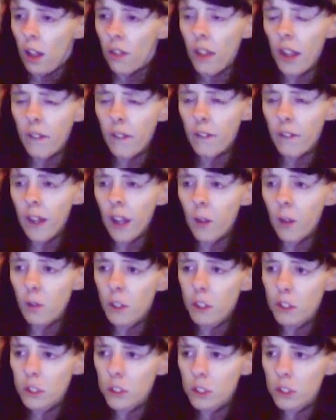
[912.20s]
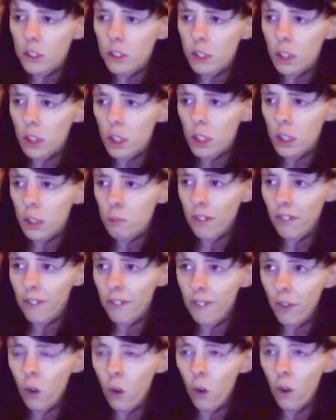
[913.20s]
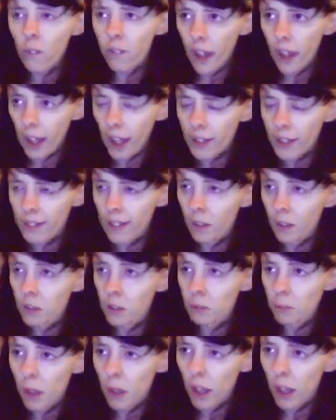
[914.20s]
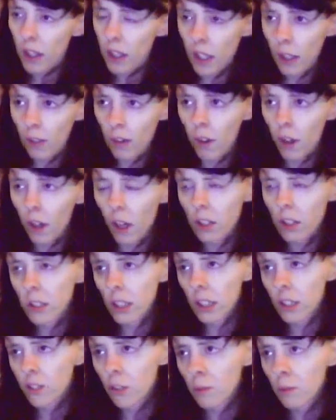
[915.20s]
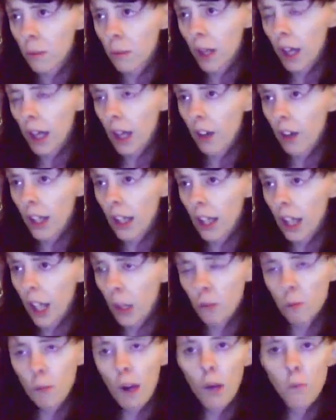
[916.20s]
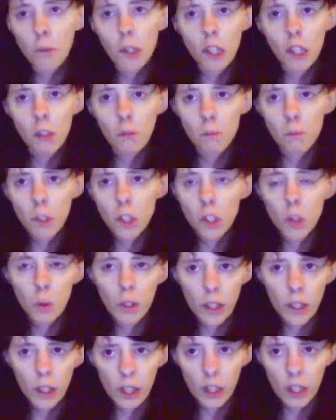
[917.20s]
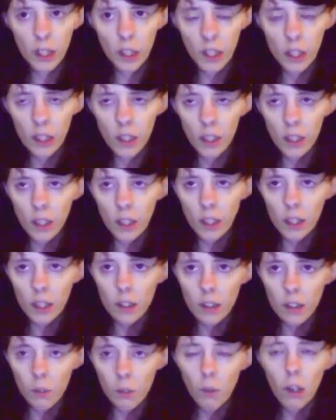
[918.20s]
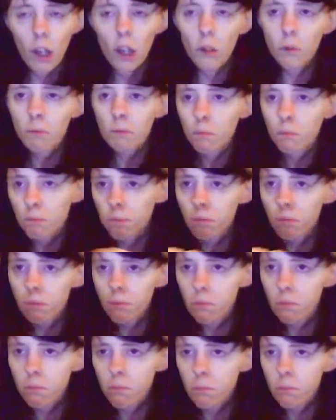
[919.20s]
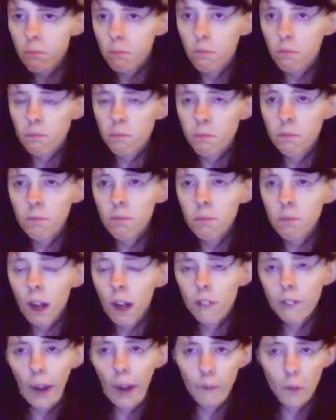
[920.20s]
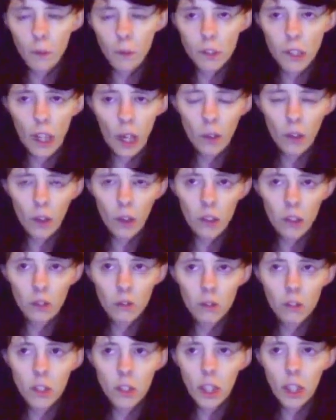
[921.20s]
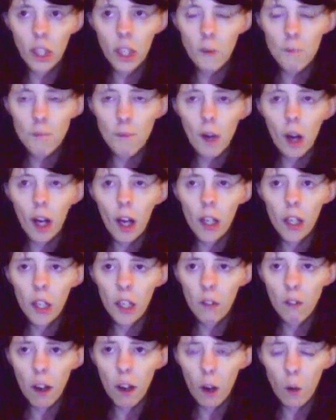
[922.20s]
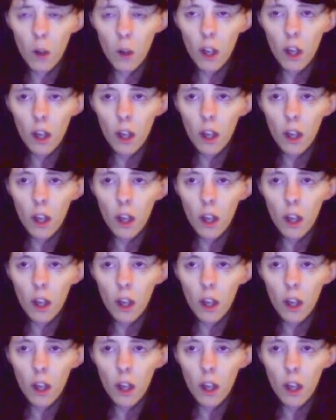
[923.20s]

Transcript: there was, I think before that, there was My Hero. I can't exactly remember how it came. It might have been in between while my family was going on. There was My Hero,